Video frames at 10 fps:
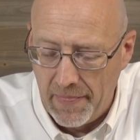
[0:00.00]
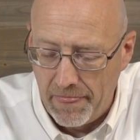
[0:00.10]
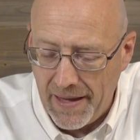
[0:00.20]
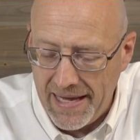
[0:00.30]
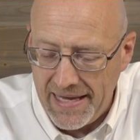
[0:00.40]

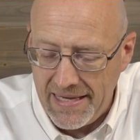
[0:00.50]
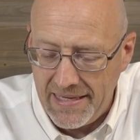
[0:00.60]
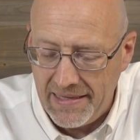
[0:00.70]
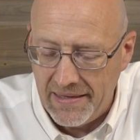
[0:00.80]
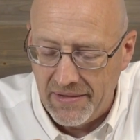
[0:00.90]

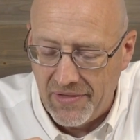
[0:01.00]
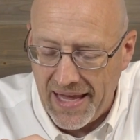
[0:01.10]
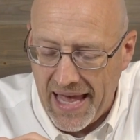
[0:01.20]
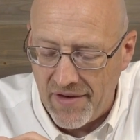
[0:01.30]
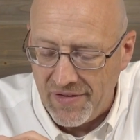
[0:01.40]
They
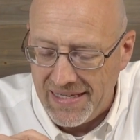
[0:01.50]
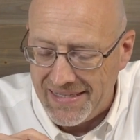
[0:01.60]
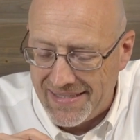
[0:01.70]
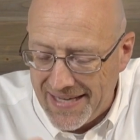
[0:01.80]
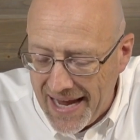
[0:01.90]
have
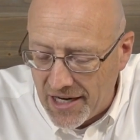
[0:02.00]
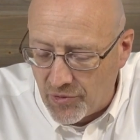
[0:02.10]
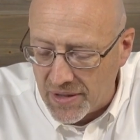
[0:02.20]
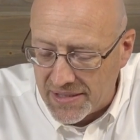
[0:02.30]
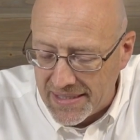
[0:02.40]

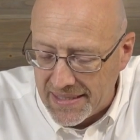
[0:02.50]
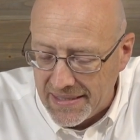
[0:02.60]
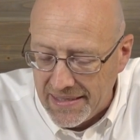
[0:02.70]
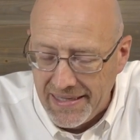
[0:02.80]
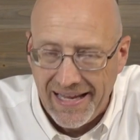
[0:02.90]
integrity
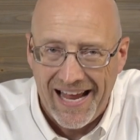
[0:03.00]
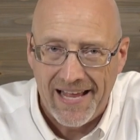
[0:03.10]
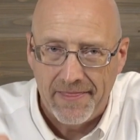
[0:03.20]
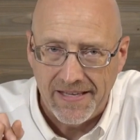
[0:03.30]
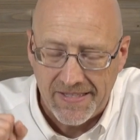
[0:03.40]

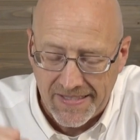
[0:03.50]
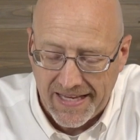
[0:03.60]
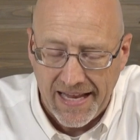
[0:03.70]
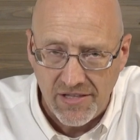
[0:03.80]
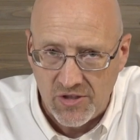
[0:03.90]
and they
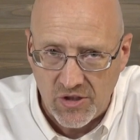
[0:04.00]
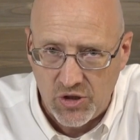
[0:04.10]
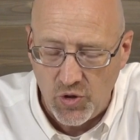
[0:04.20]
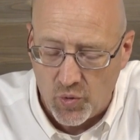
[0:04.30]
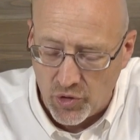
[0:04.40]
stand
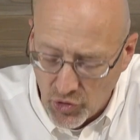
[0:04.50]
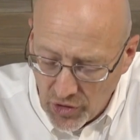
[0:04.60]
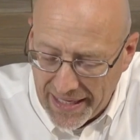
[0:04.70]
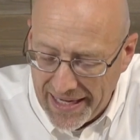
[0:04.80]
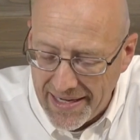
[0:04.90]
secure.
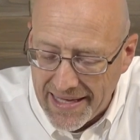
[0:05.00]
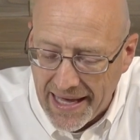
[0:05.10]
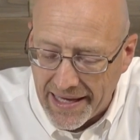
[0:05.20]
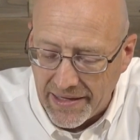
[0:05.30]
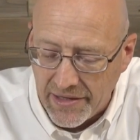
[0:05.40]
Look at it
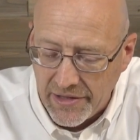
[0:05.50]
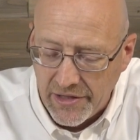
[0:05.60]
again.